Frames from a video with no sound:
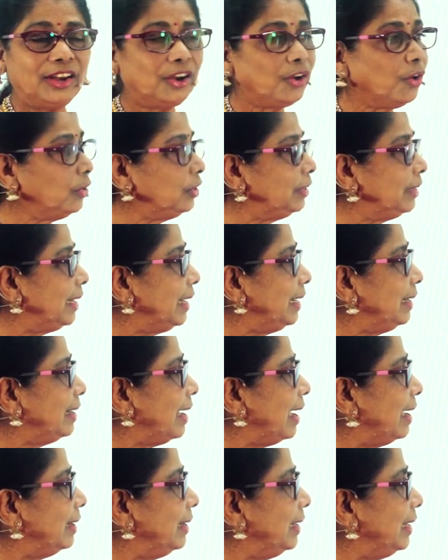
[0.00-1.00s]
Draw 3
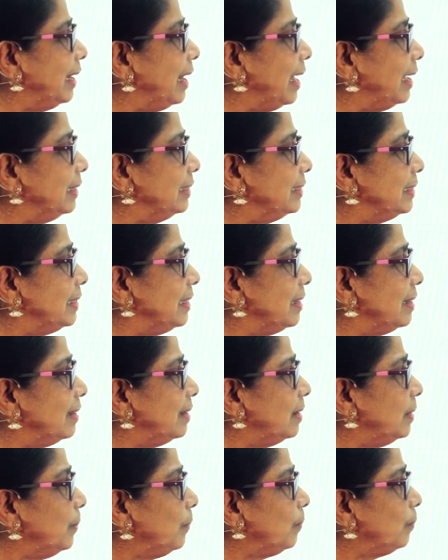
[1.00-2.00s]
tiny lines
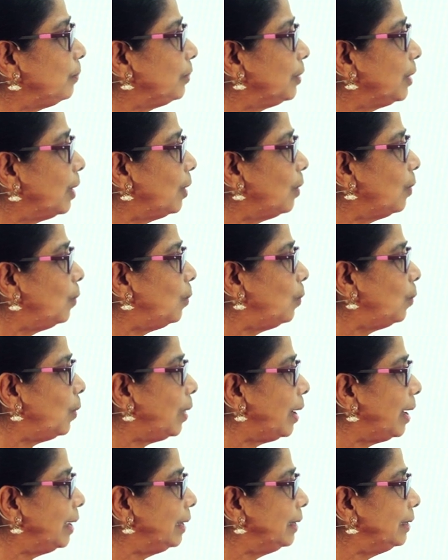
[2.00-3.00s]
here.
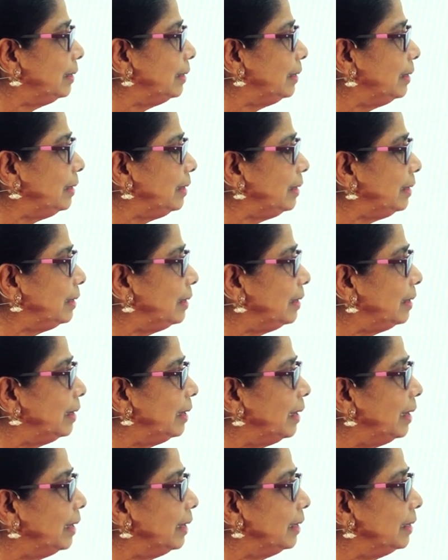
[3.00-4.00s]
1,
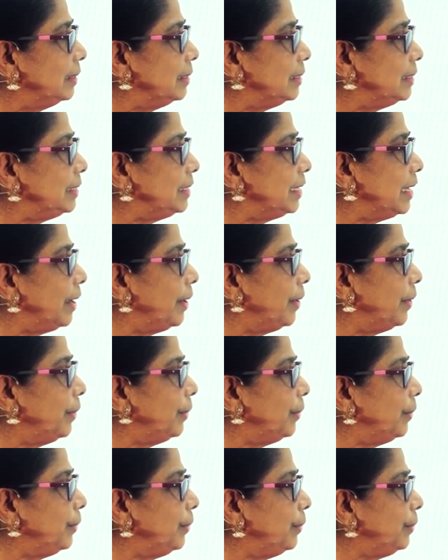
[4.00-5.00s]

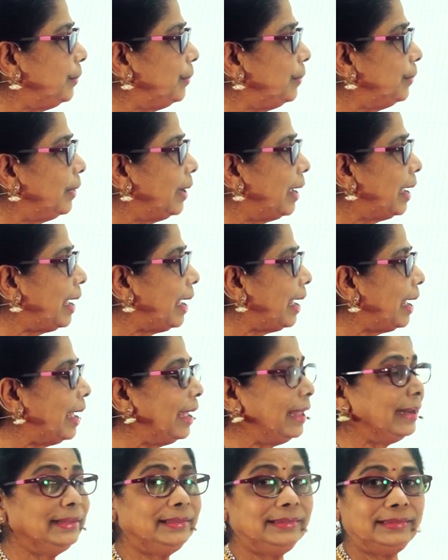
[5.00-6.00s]
2,
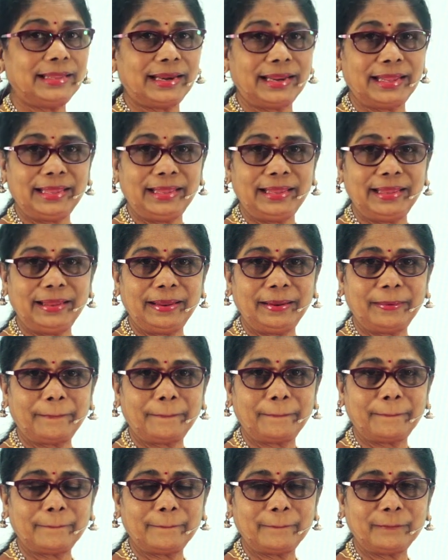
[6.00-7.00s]
and 3.
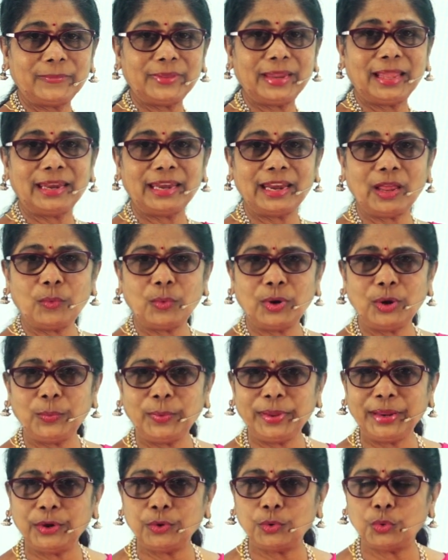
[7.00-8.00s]
Now what do
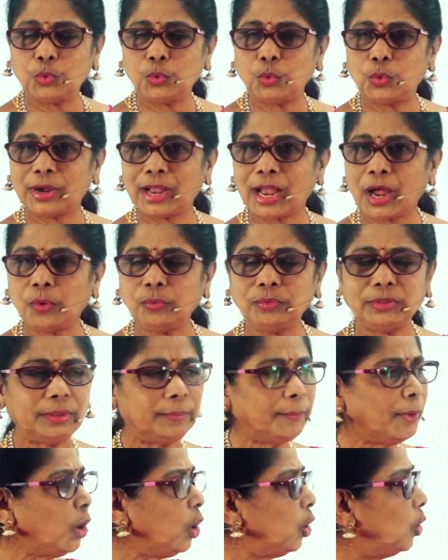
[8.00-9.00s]
we do? Count
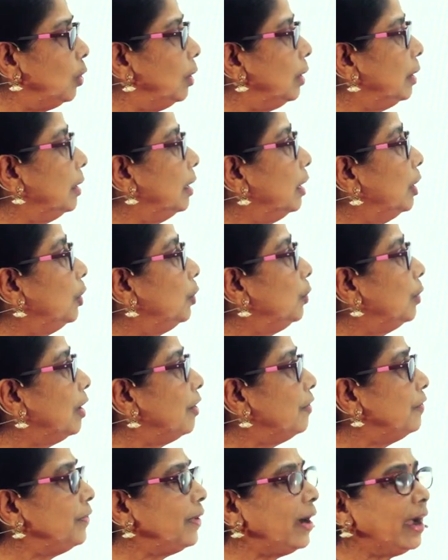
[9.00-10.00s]
them all. You
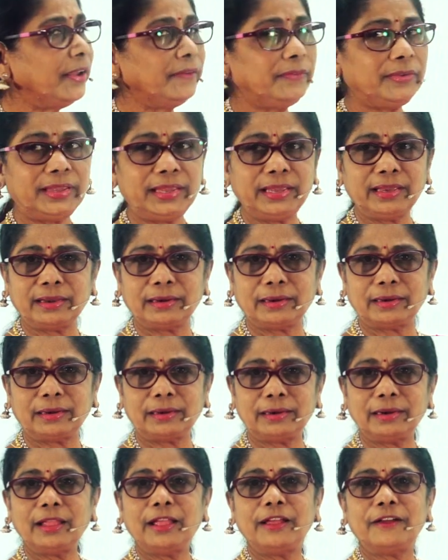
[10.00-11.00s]
have 5 here.
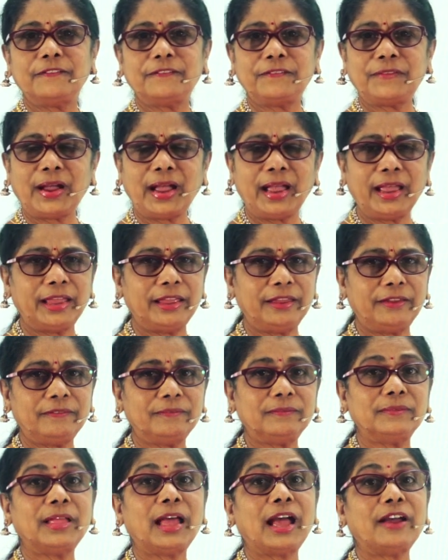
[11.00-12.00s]
5.
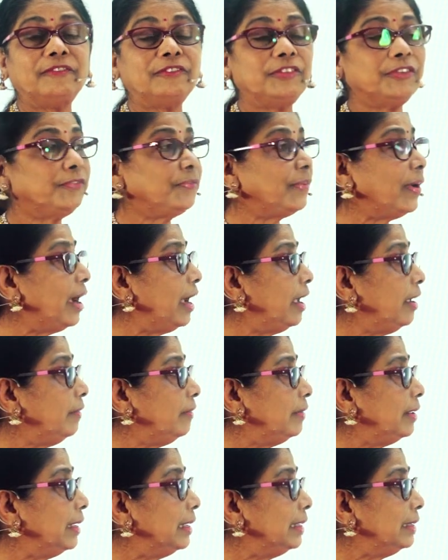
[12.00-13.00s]
After
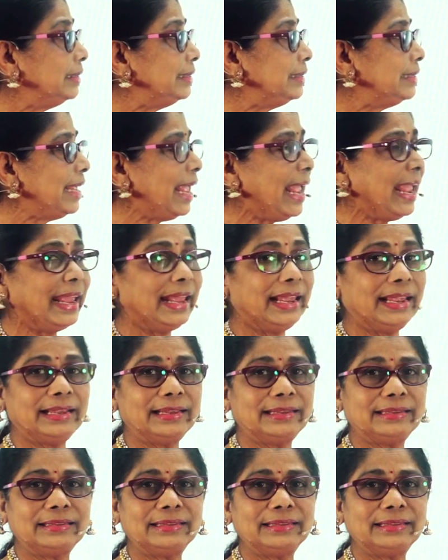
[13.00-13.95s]
5, 6,